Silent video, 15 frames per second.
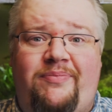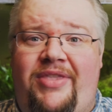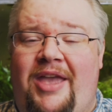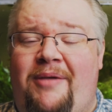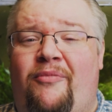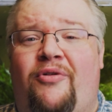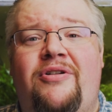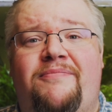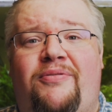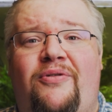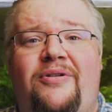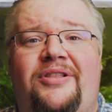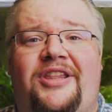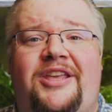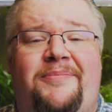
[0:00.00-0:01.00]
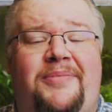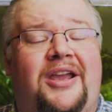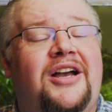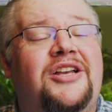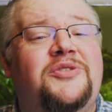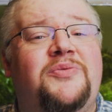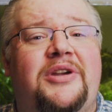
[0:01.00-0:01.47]
And more importantly,
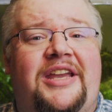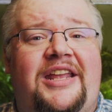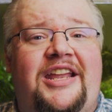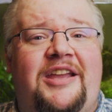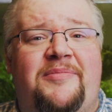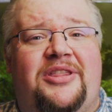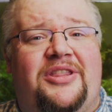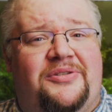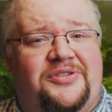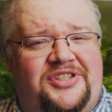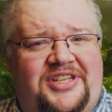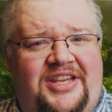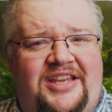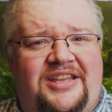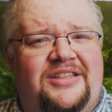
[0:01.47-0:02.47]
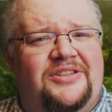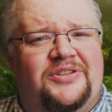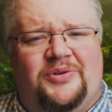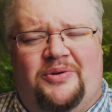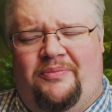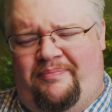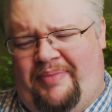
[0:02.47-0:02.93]
because we're getting them in those tins
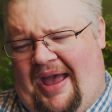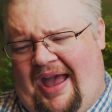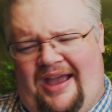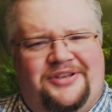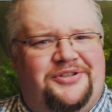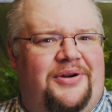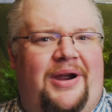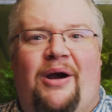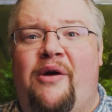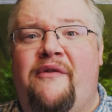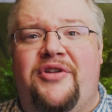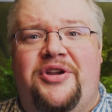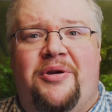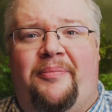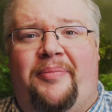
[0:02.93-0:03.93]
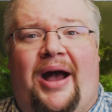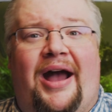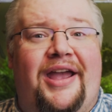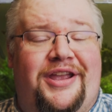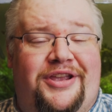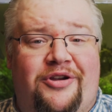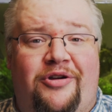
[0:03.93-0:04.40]
or bags or however you're
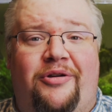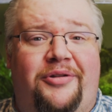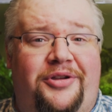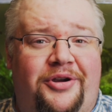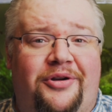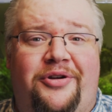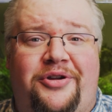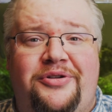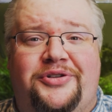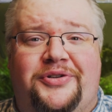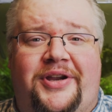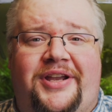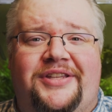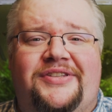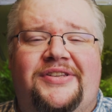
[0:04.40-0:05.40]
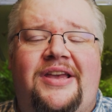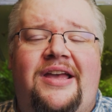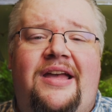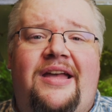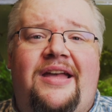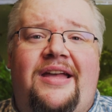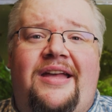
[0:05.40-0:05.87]
buying your nutrients,
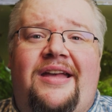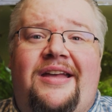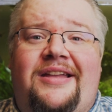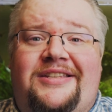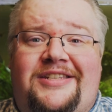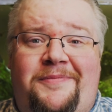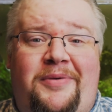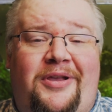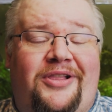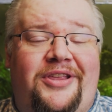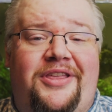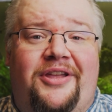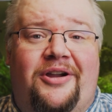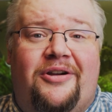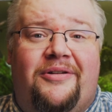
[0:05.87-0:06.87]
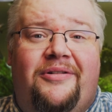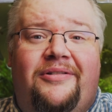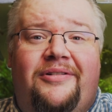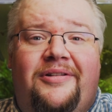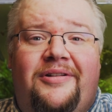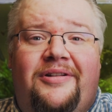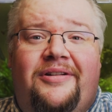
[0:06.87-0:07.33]
typically they're
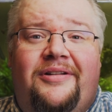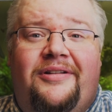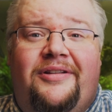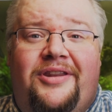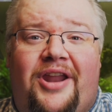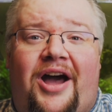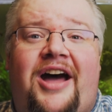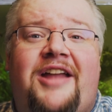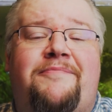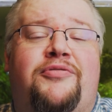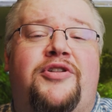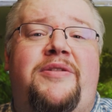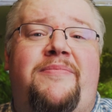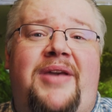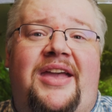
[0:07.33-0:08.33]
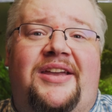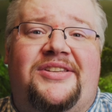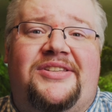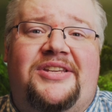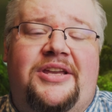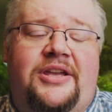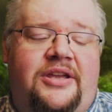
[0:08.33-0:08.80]
not
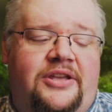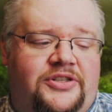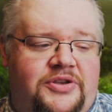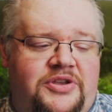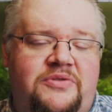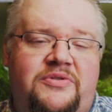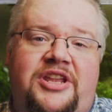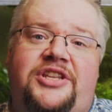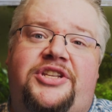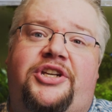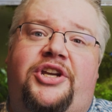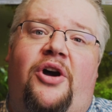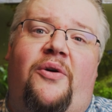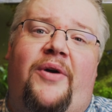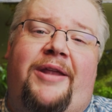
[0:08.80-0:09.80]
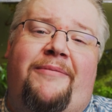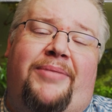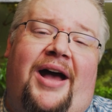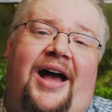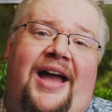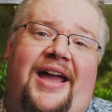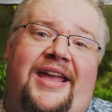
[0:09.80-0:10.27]
pre-mixed. So you need to go and
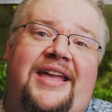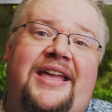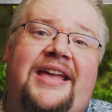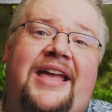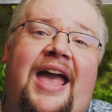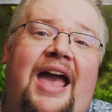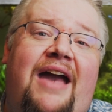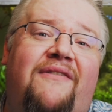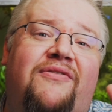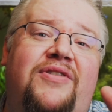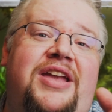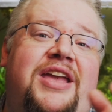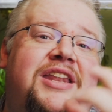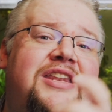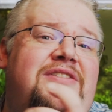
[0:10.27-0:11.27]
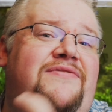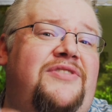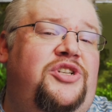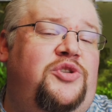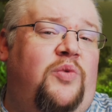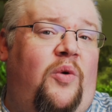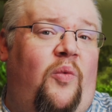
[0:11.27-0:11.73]
buy every
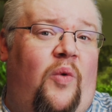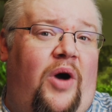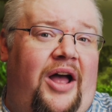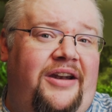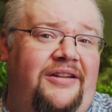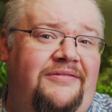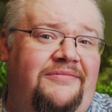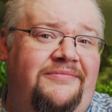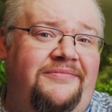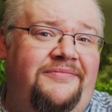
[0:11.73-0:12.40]
individual one